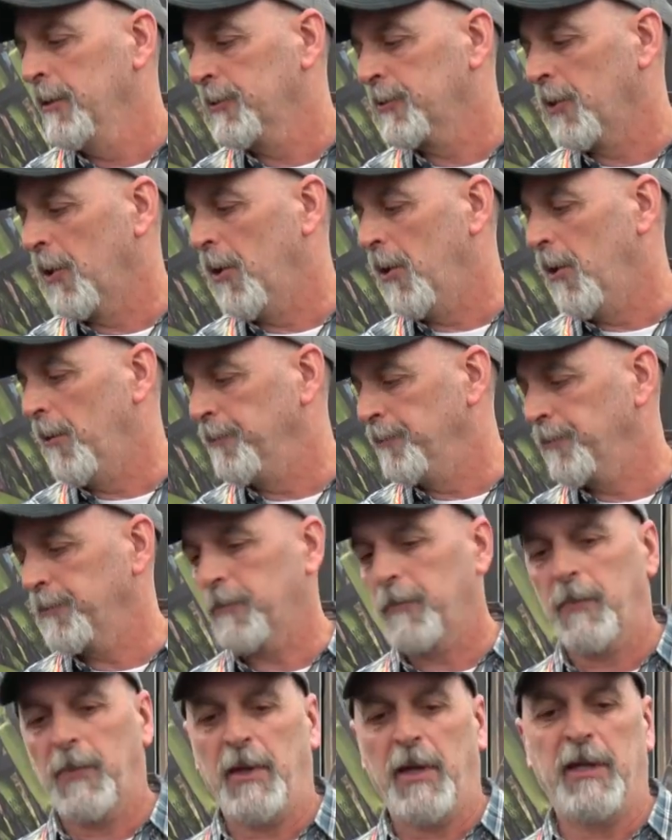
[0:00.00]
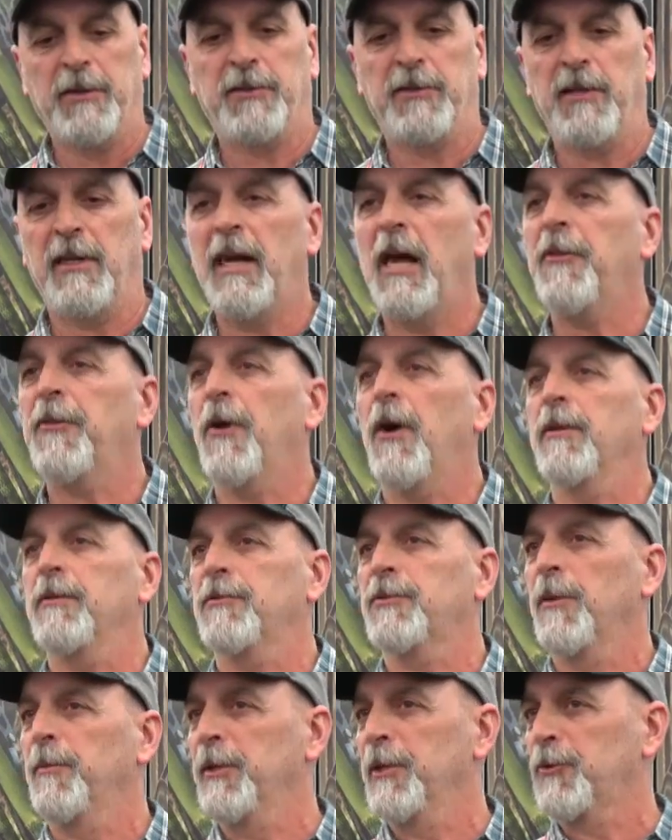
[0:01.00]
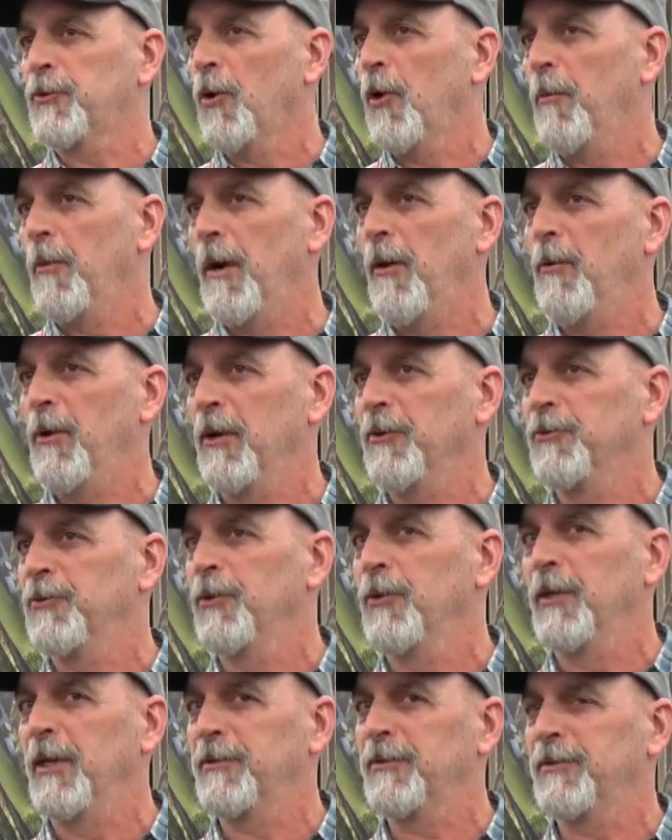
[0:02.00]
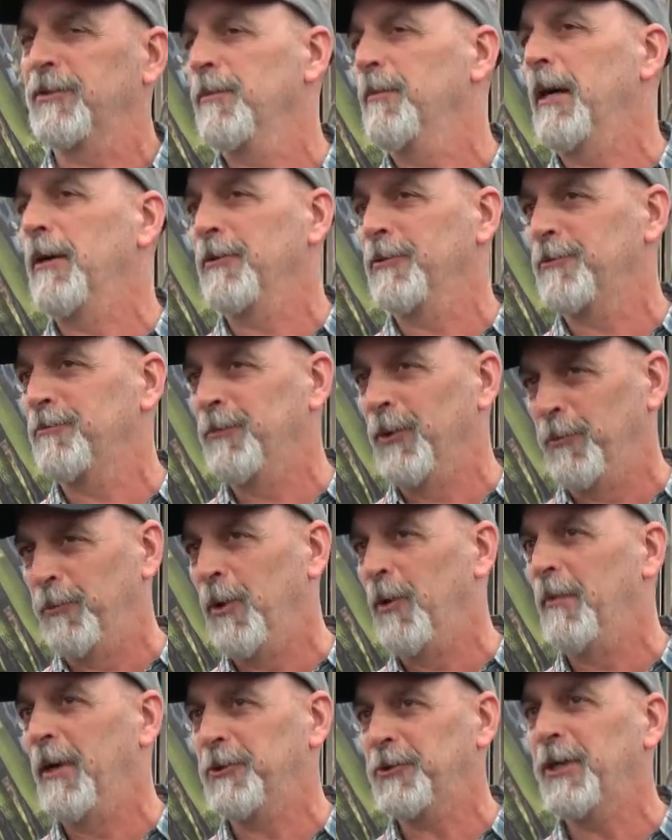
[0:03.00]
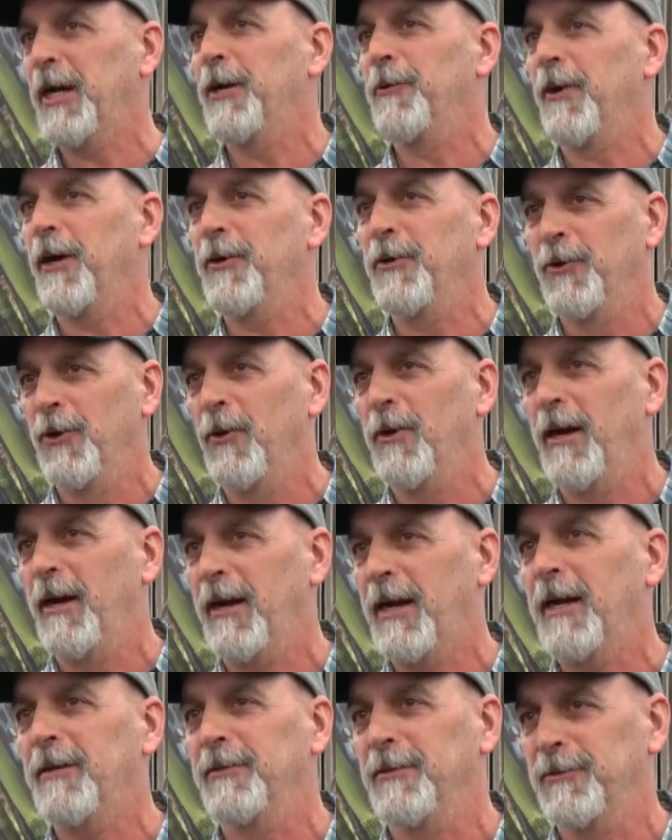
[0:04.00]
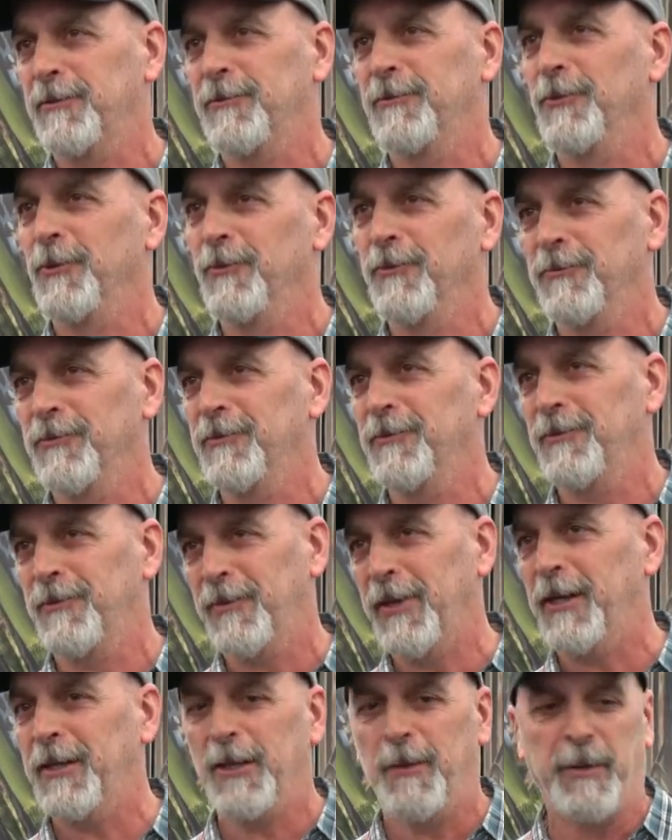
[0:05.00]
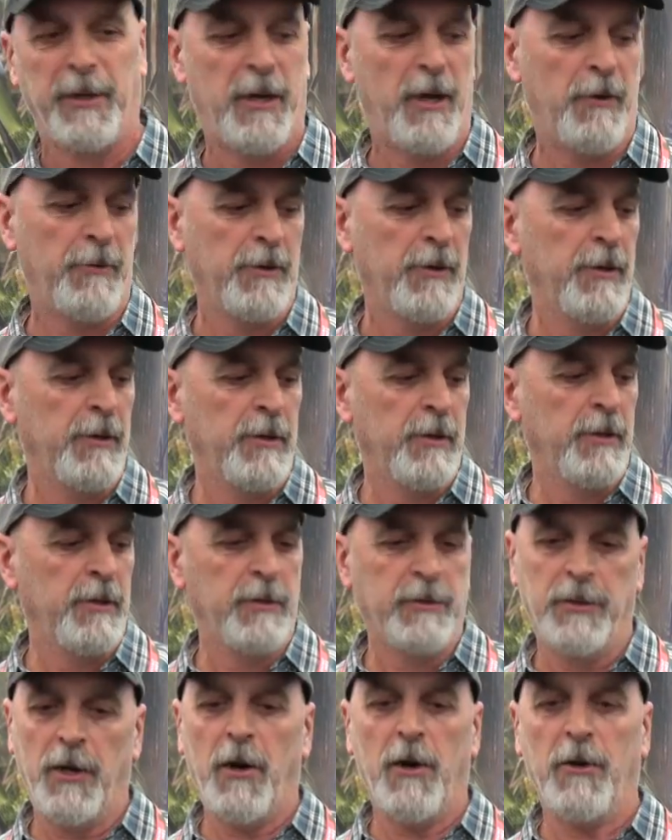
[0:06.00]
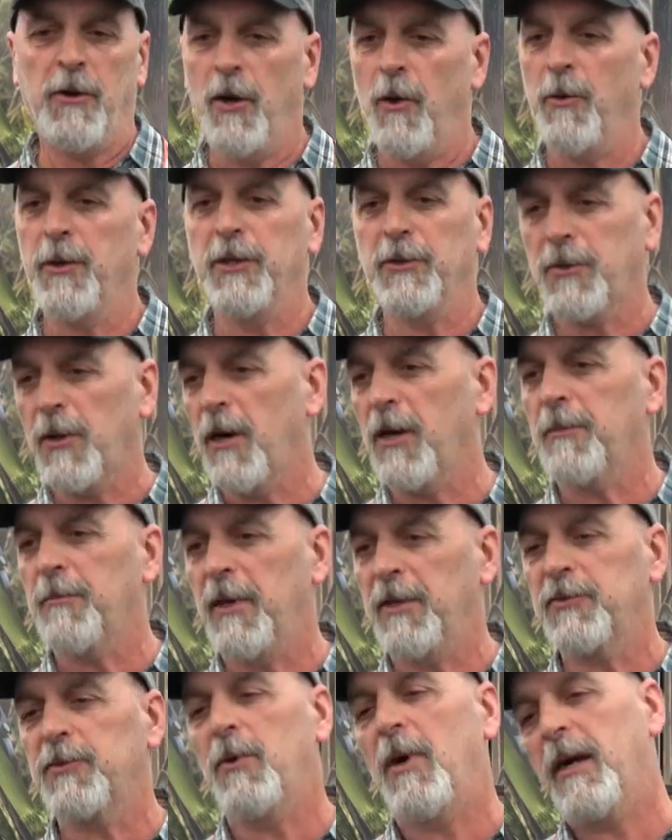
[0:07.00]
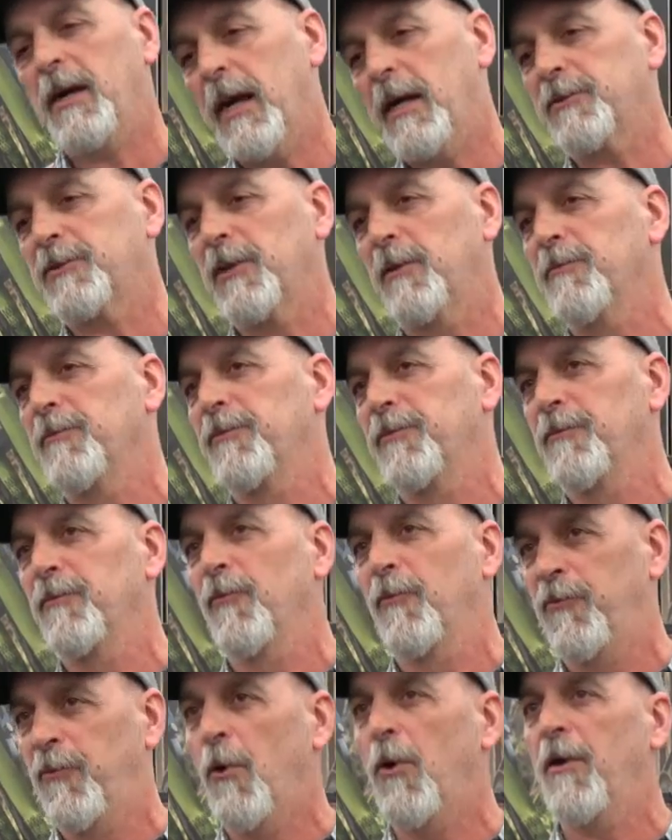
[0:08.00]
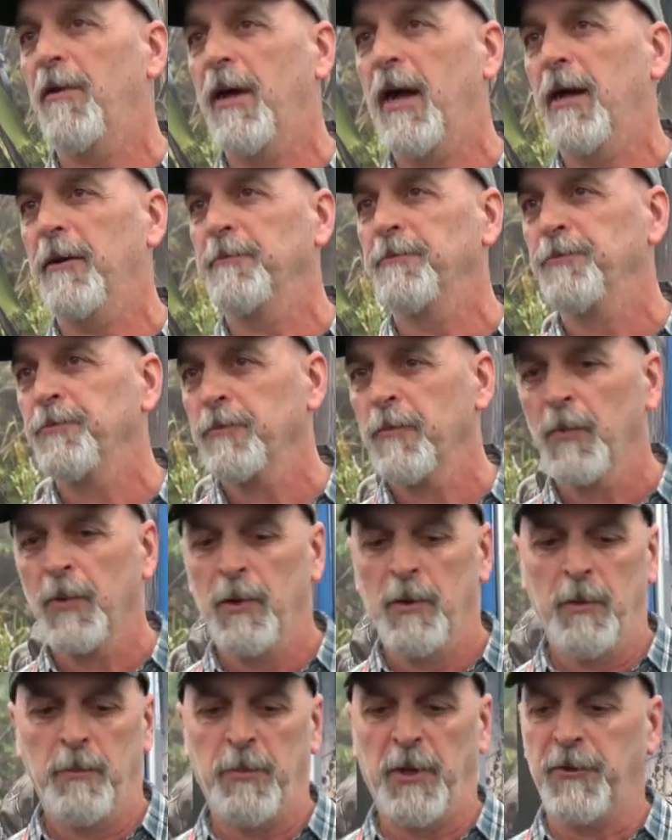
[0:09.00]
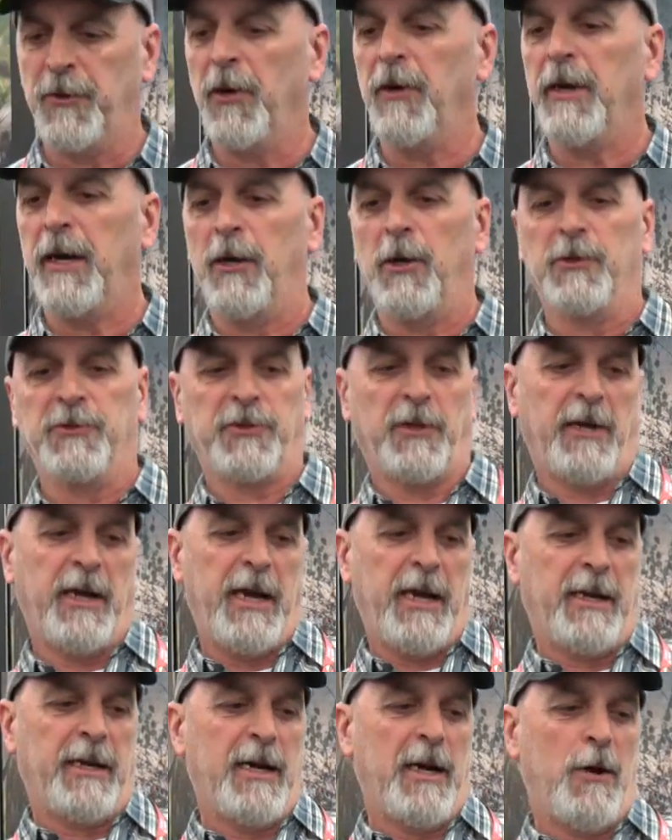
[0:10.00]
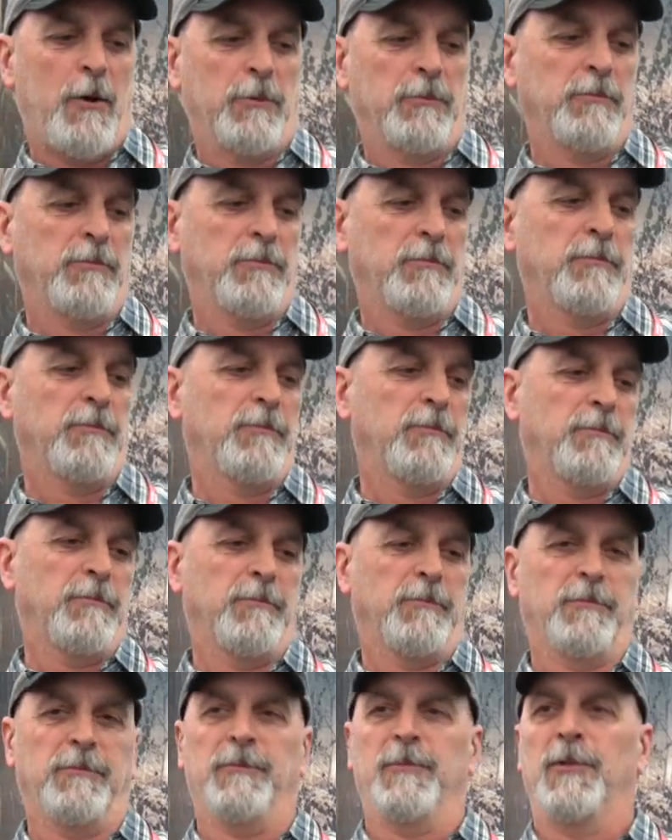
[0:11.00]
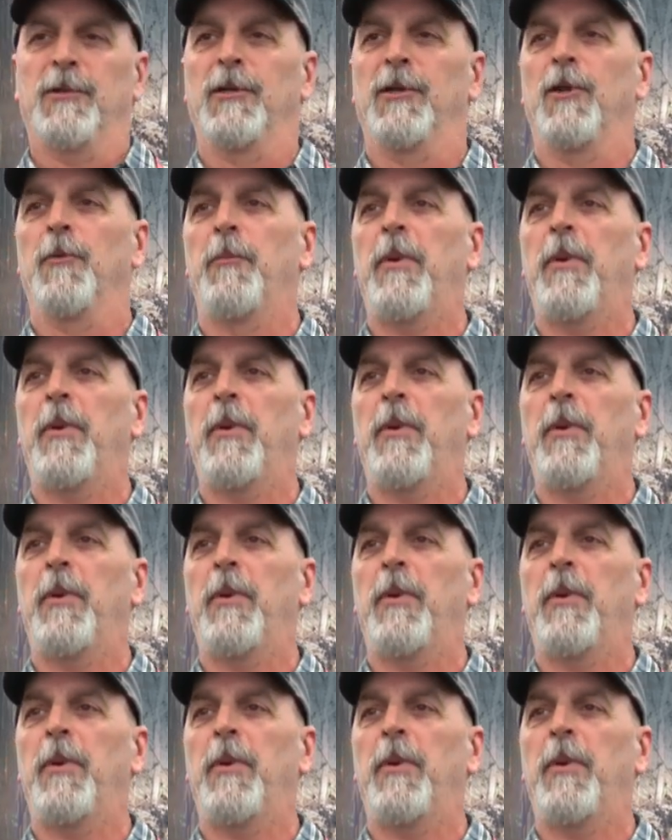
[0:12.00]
So, I thought somebody told me about what I was doing. I said, come on, you pull my chain, right? You know that I got this new thing coming out. No, what are you talking about? So I got something for that, but their arrows are hanging out a little